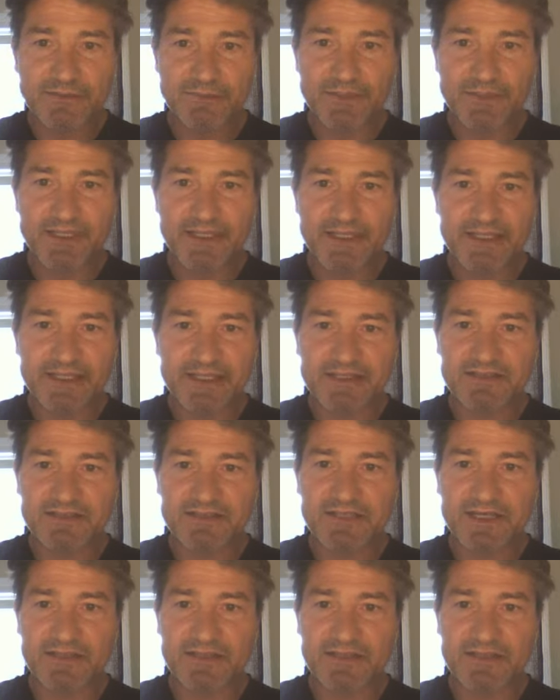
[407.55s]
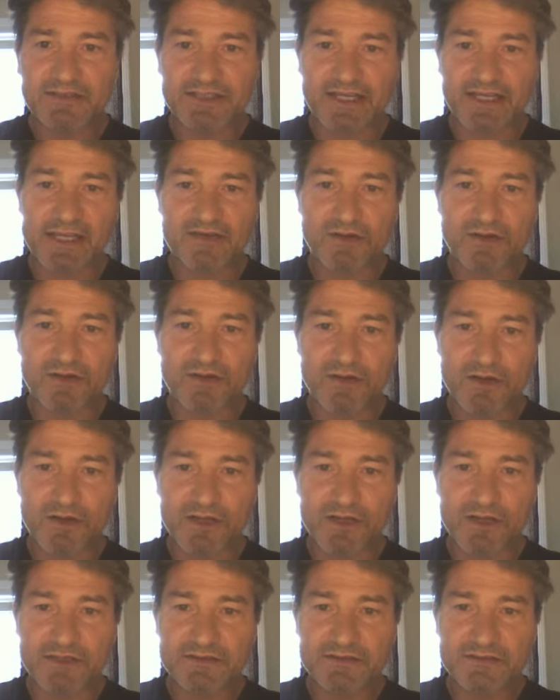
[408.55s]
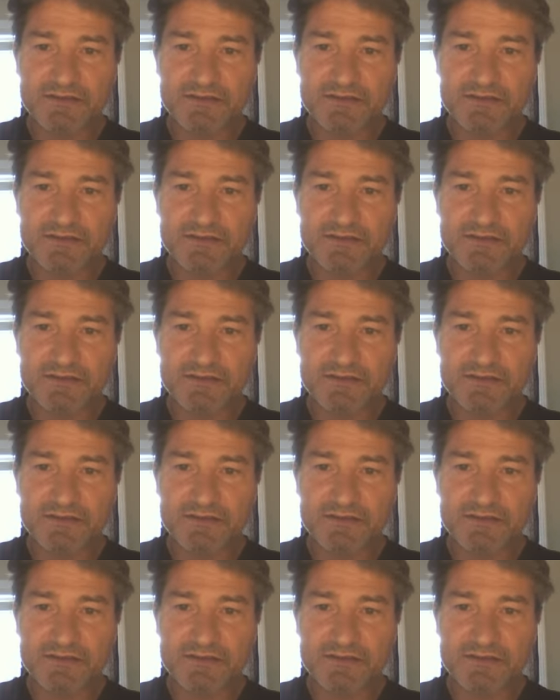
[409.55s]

but it does not understand all laws.